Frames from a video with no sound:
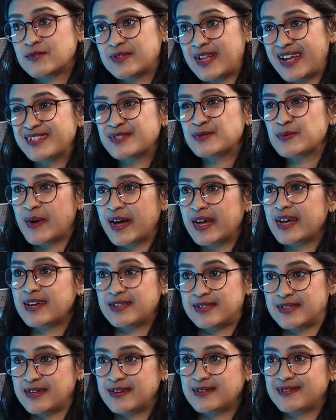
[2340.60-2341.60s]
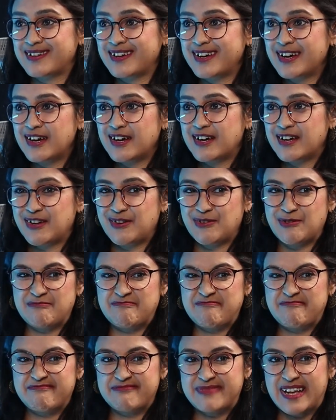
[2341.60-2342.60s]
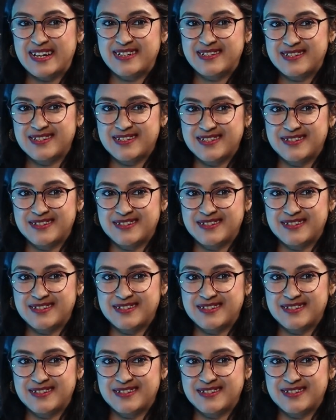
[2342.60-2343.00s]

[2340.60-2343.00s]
so that's why I think, you know, that